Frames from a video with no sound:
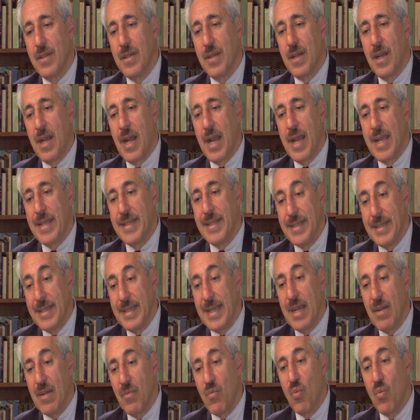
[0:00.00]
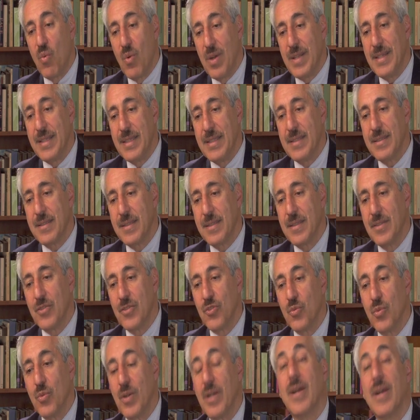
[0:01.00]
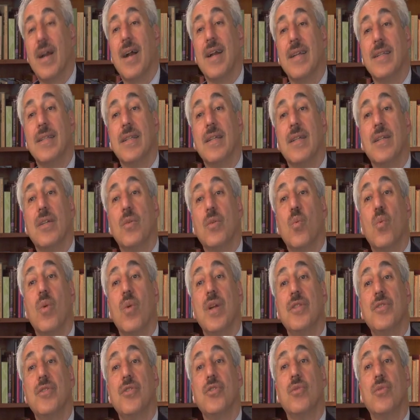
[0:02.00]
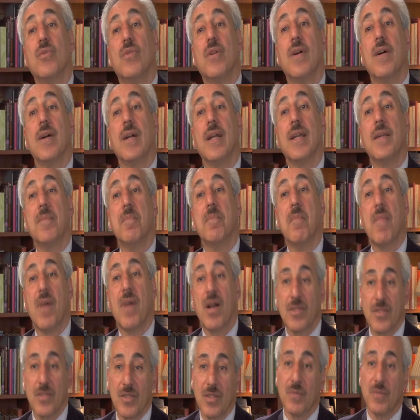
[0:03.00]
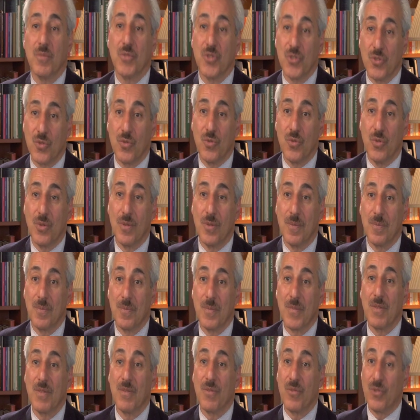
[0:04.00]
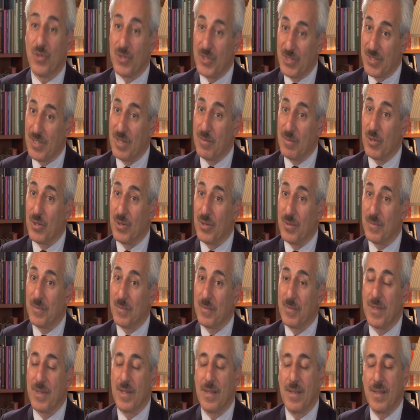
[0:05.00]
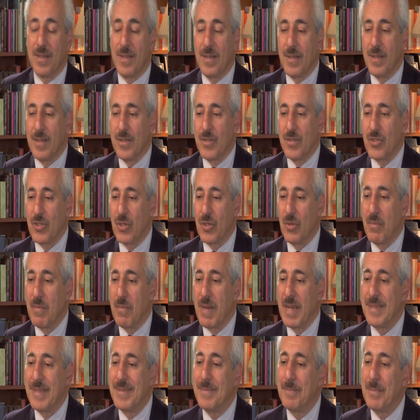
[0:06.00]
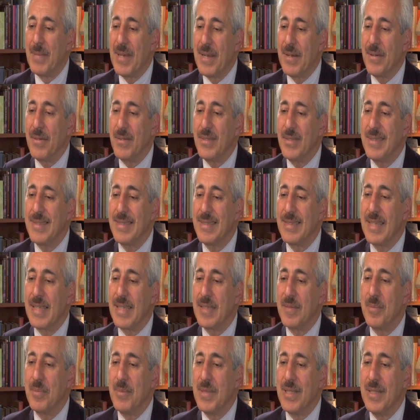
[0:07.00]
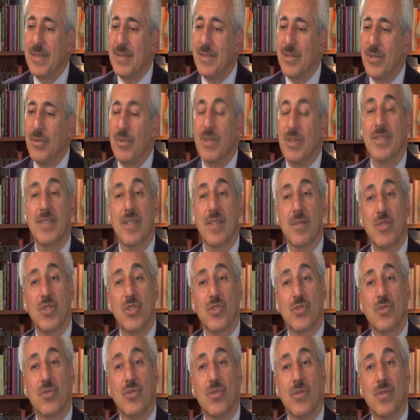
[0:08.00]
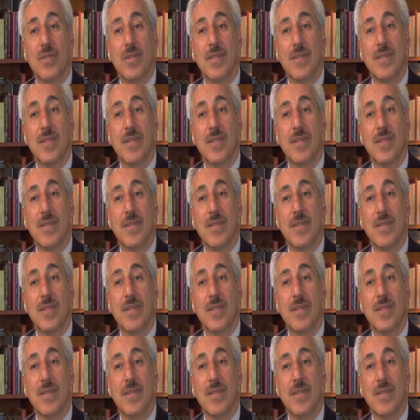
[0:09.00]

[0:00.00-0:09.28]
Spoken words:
I did have one instance where I went to a Muslim school for a summer. So my parents sent me to a summer school,